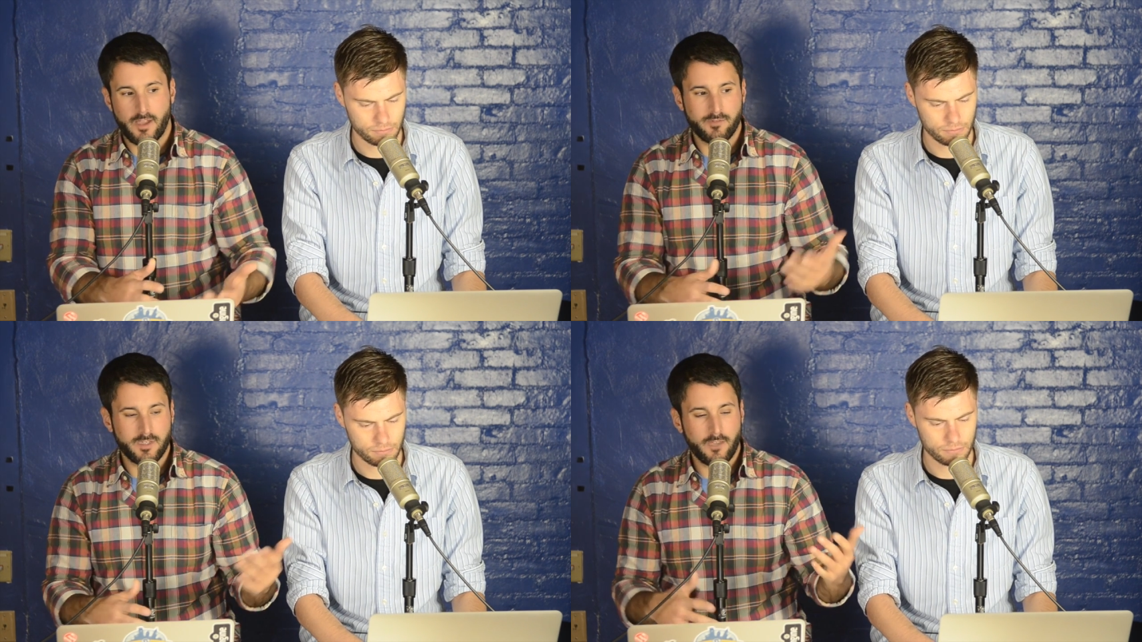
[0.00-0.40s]

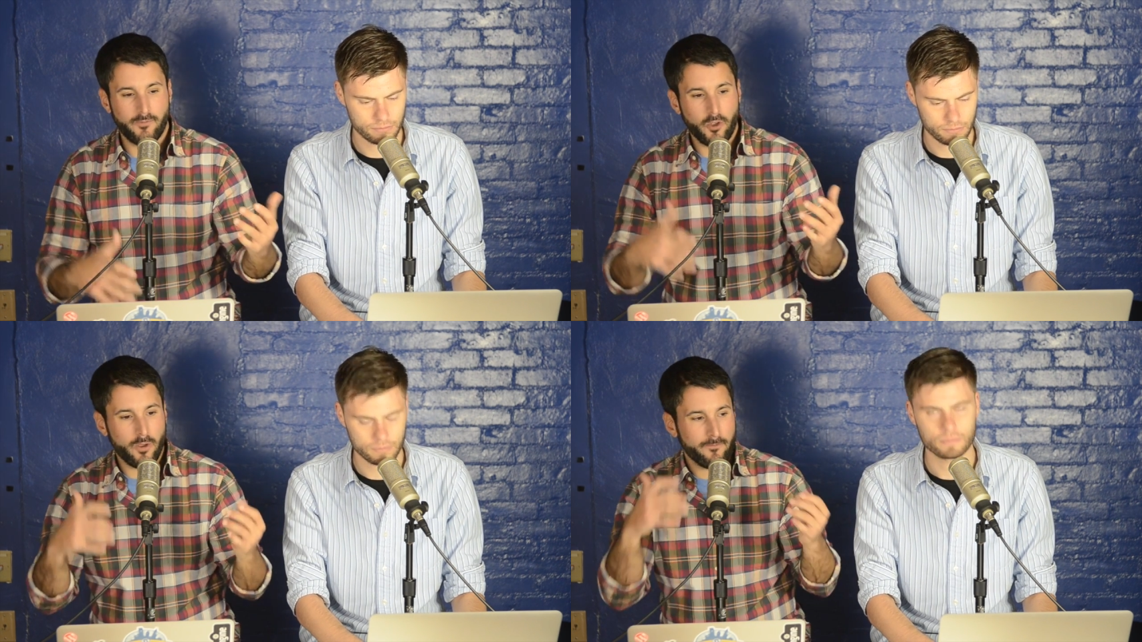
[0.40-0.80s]
Speaker 1: I would say
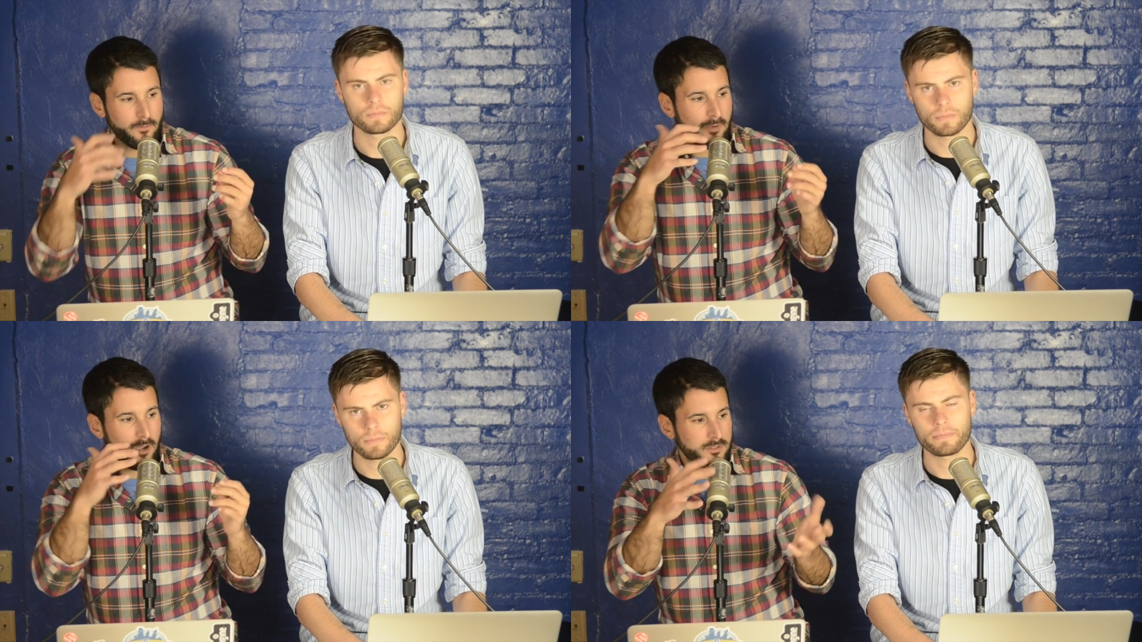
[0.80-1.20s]
if you're going
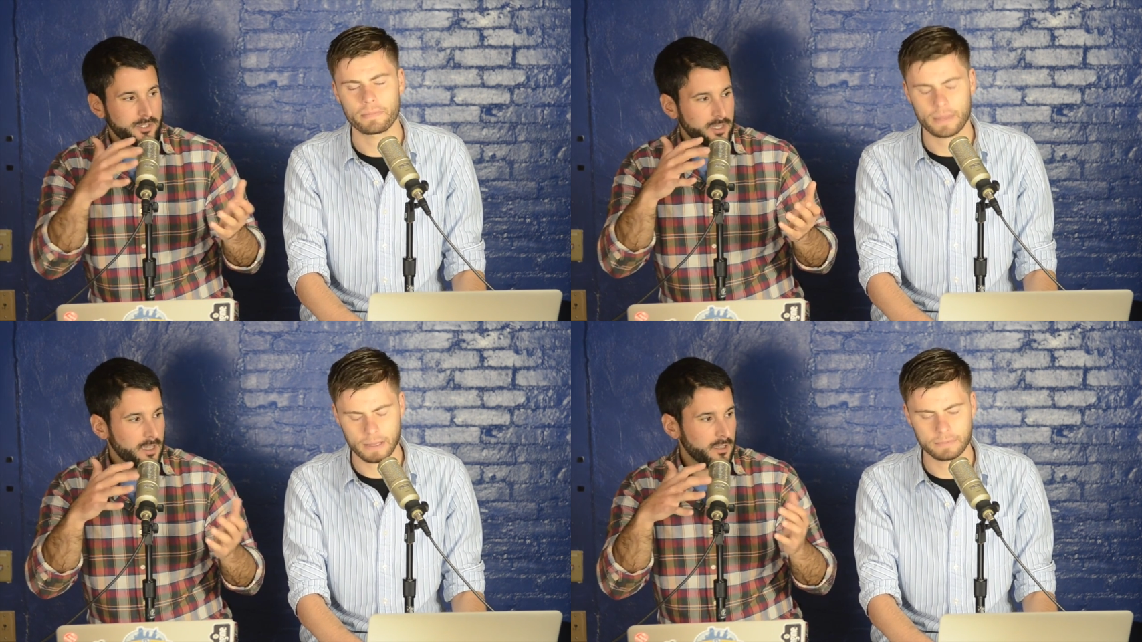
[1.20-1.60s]
for
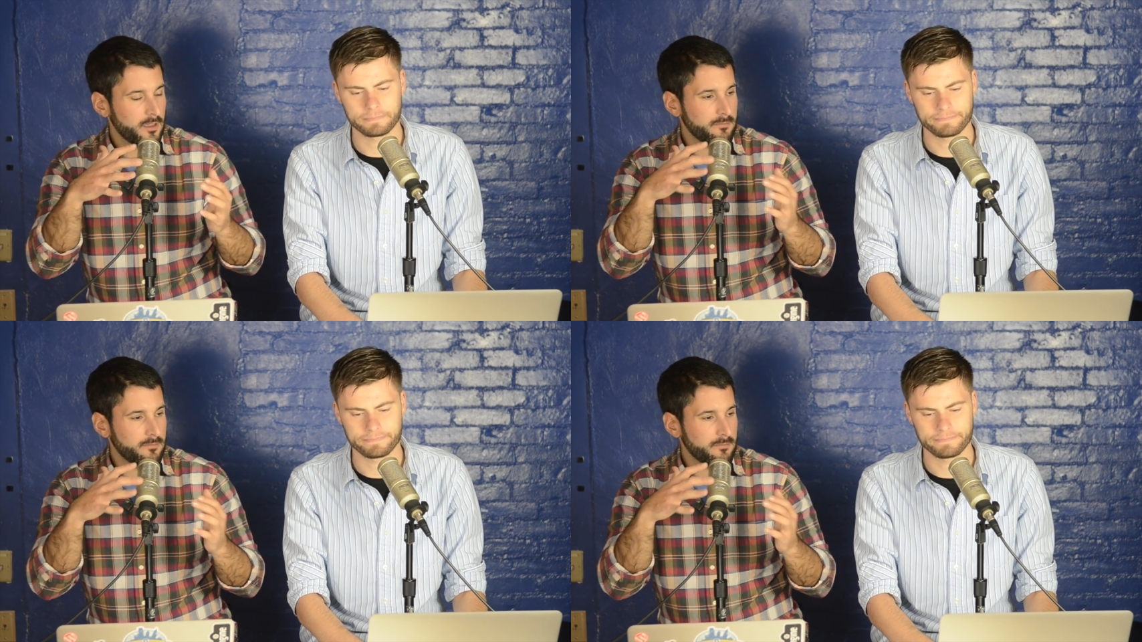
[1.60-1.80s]
publishing and,